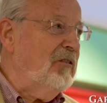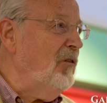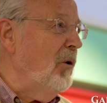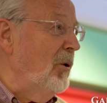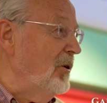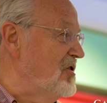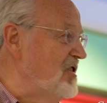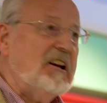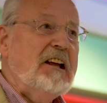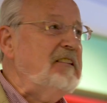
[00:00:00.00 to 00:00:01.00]

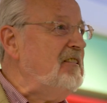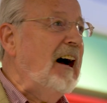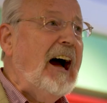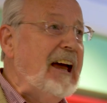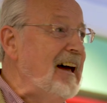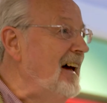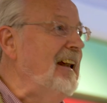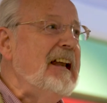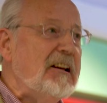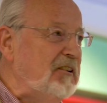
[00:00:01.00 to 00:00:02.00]
forged an
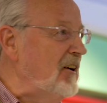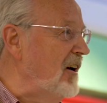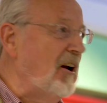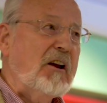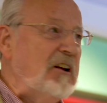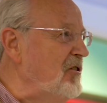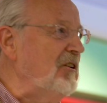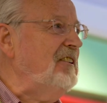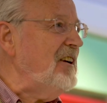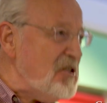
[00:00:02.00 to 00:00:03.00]
entire literary
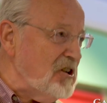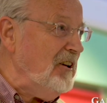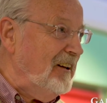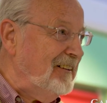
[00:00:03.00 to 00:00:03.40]
tradition.